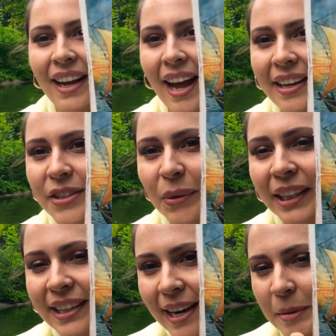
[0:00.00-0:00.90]
And it's
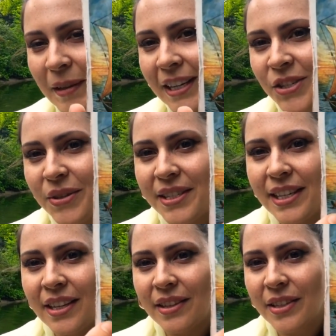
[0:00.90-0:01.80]
really nice because you
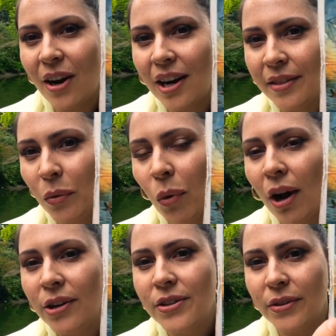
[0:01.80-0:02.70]
see in this card the
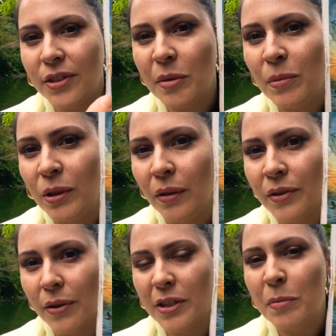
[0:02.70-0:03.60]
waters are smooth,
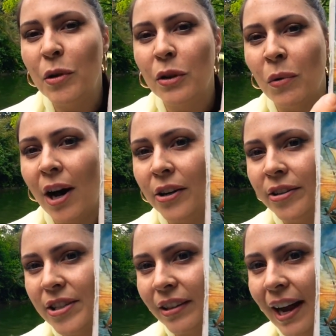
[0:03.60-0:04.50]
so smoother
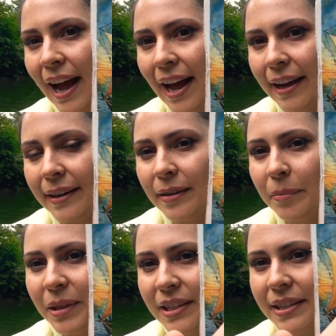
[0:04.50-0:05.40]
waters are ahead.
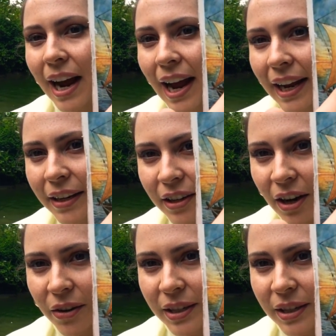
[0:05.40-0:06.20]
But this guy, you know,